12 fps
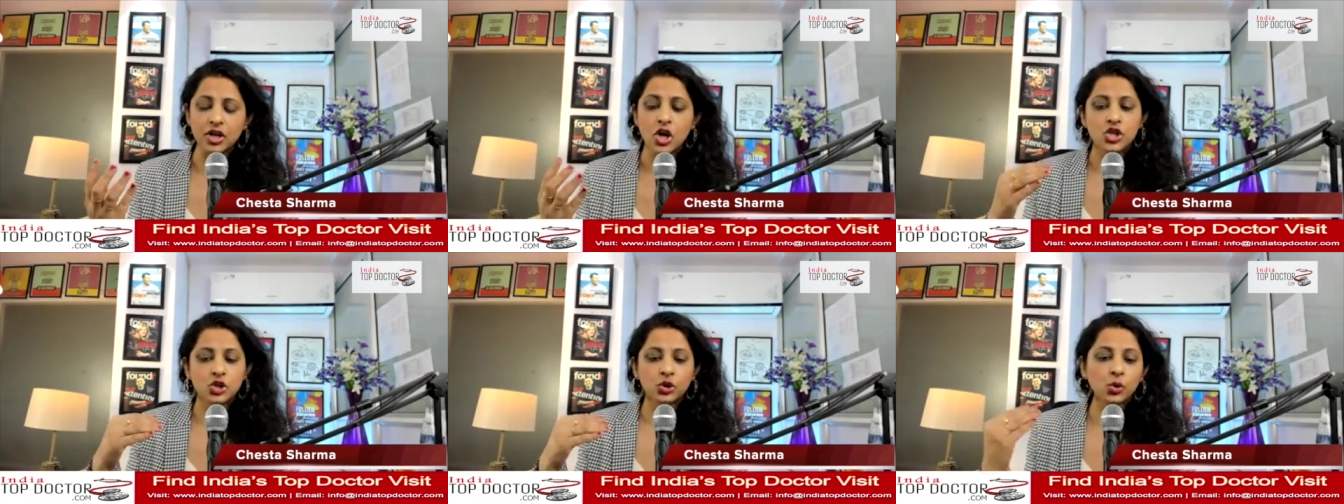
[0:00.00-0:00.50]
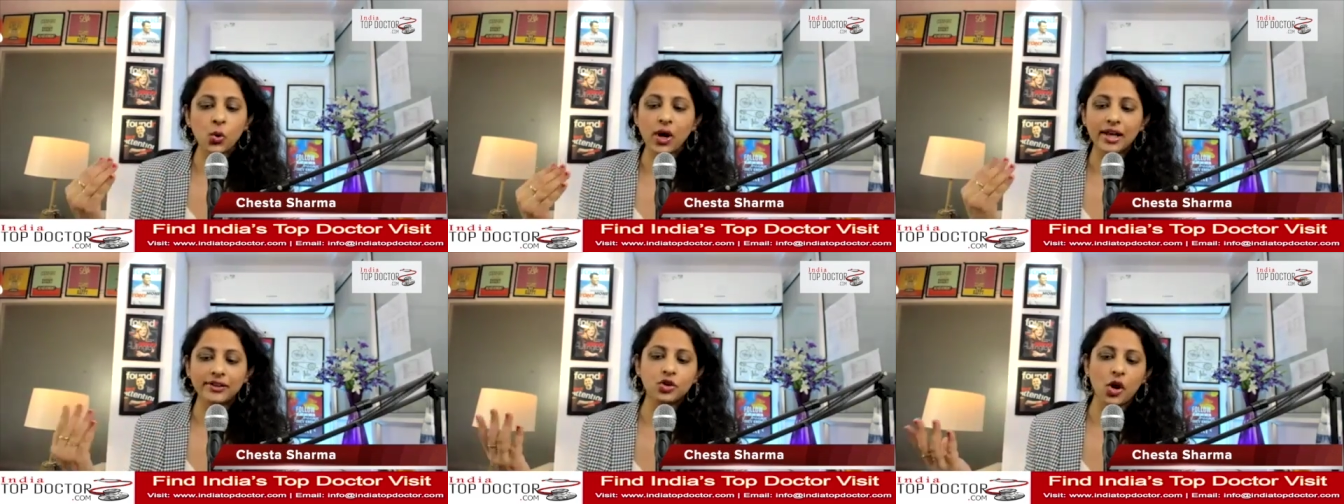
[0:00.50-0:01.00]
So no
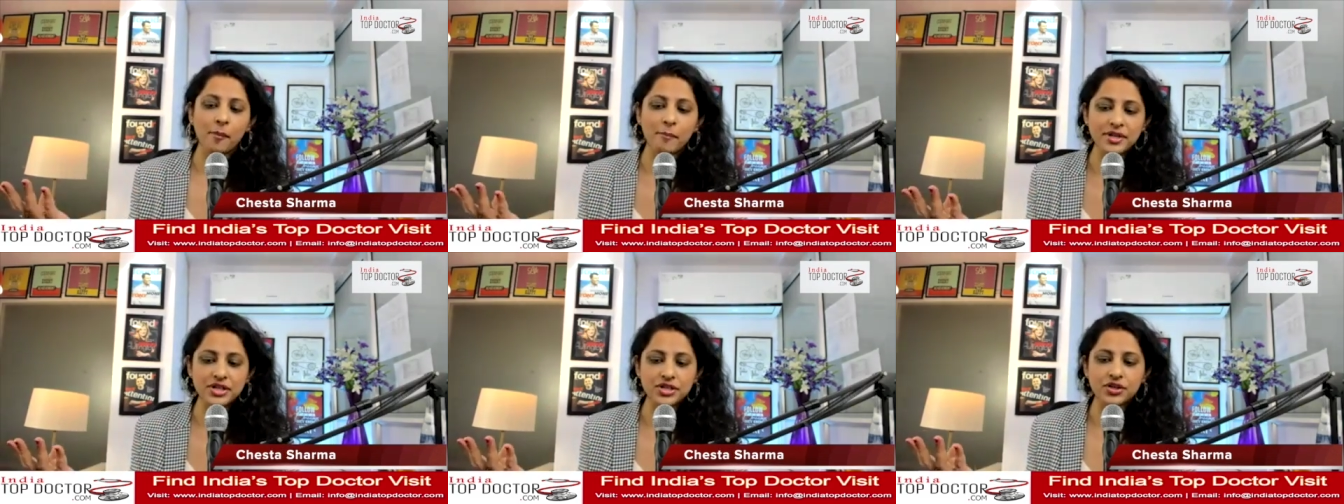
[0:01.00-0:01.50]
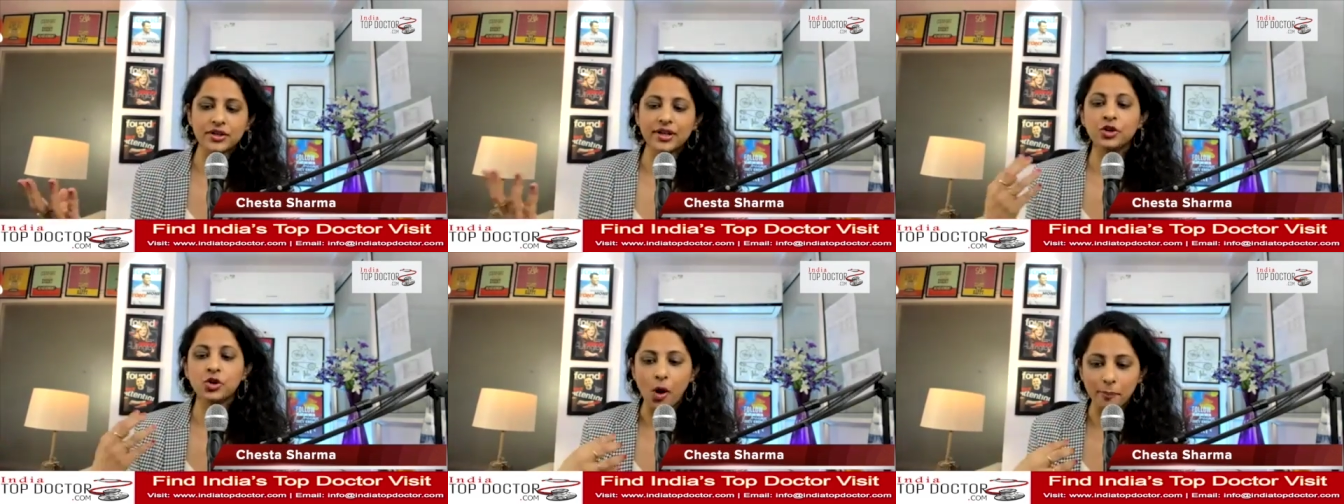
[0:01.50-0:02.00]
other competitor can
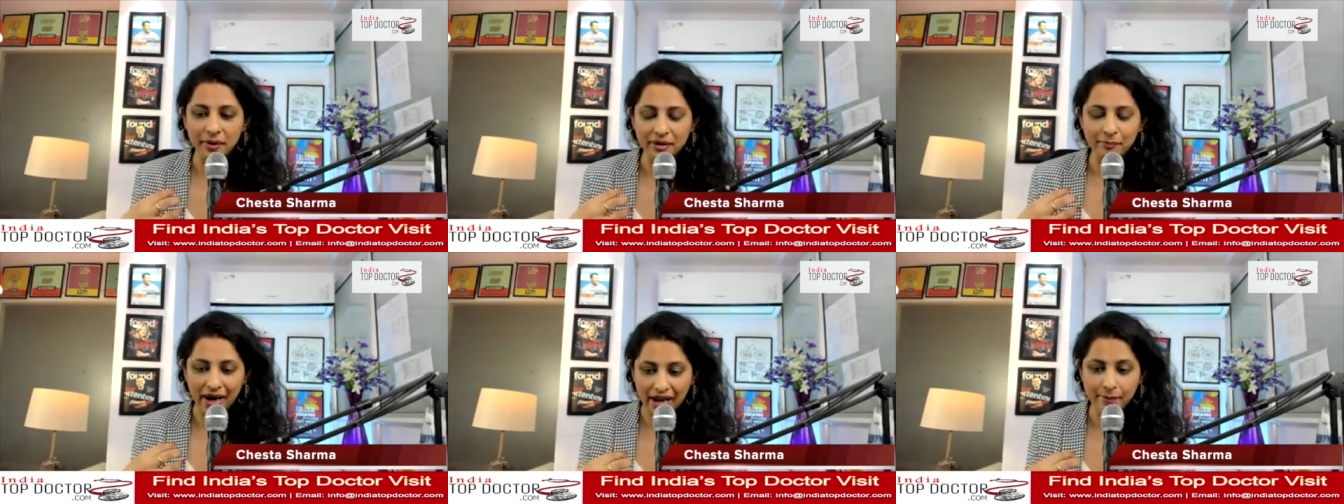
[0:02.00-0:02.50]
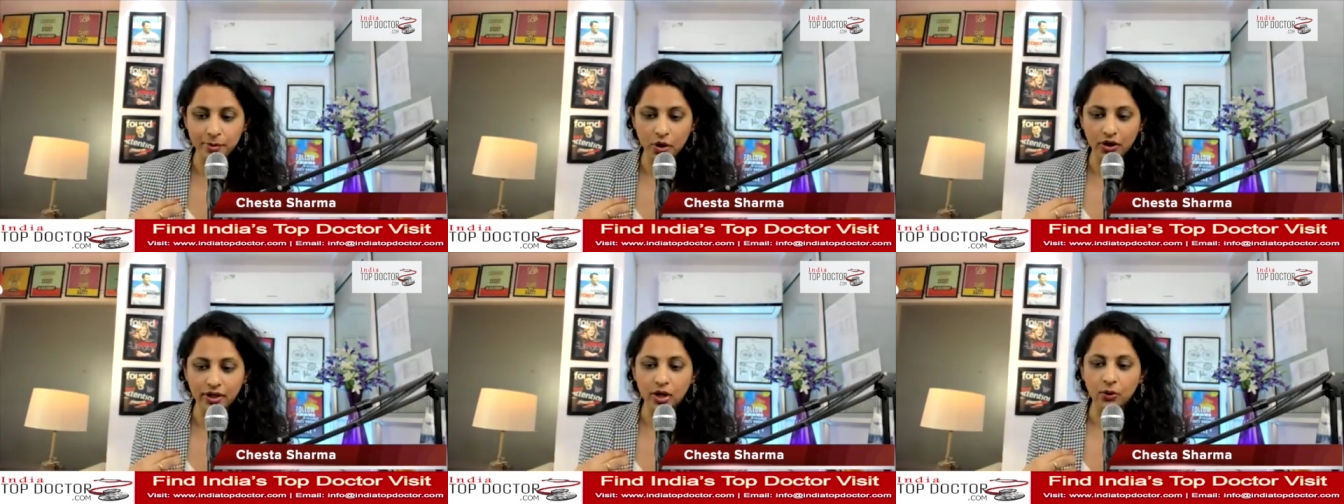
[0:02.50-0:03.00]
copy my
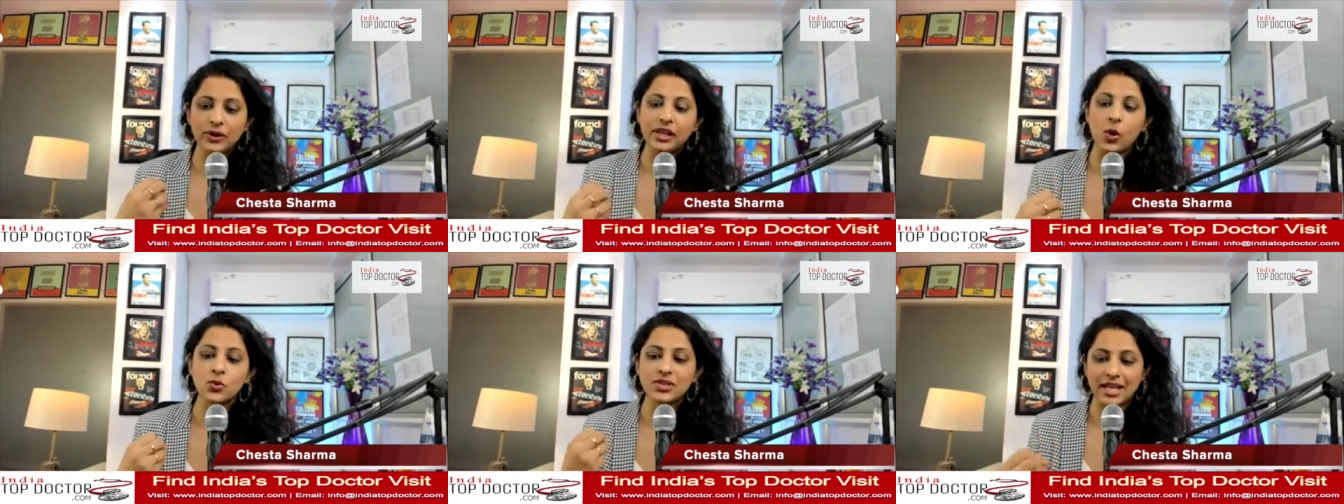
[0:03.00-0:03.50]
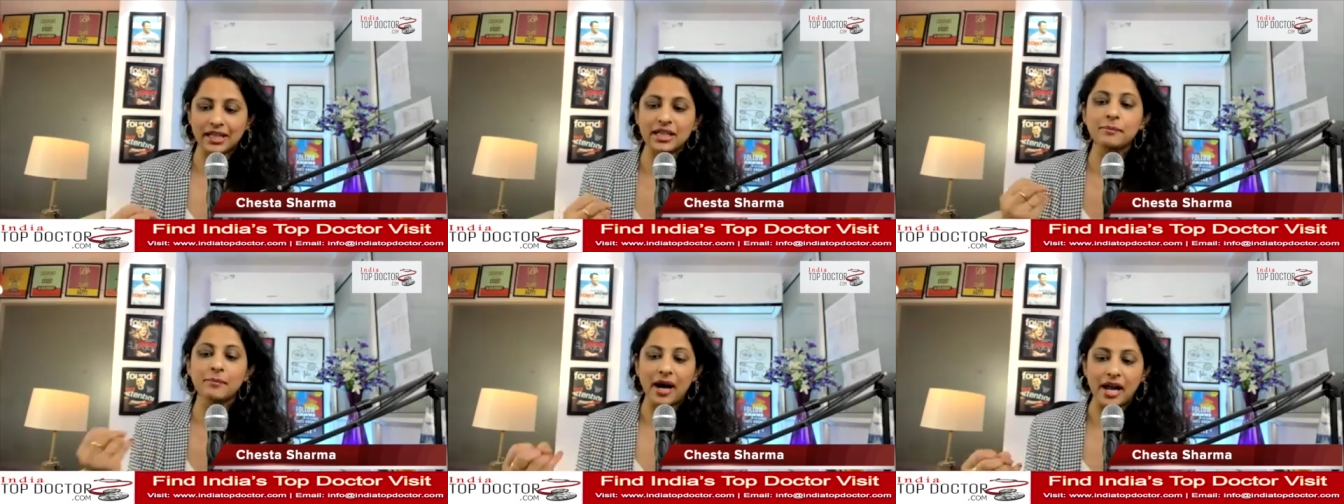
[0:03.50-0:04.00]
product without taking
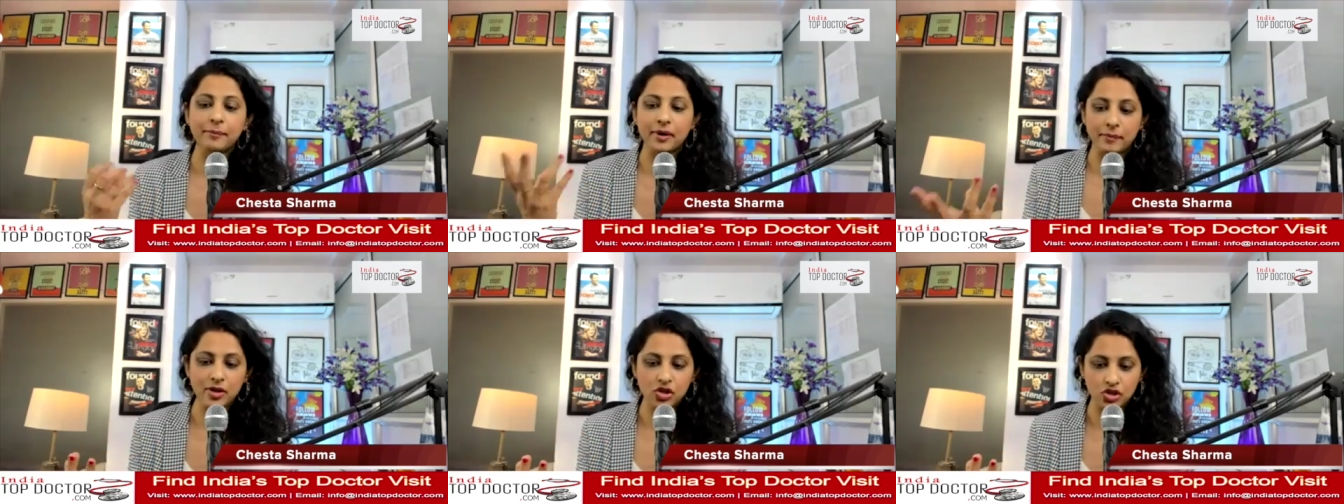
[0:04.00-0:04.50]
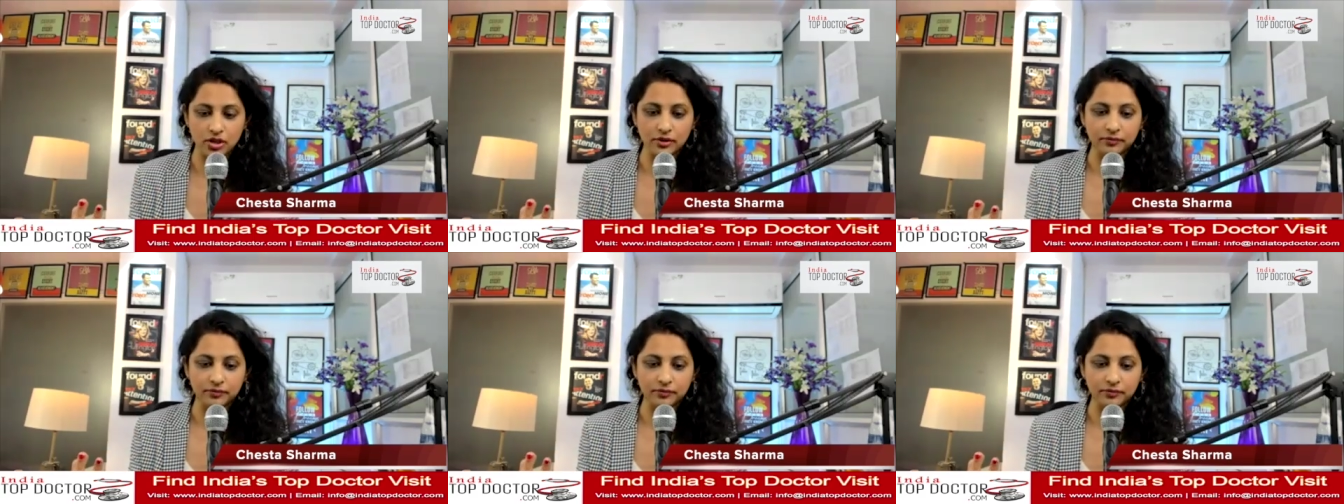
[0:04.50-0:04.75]
my permission.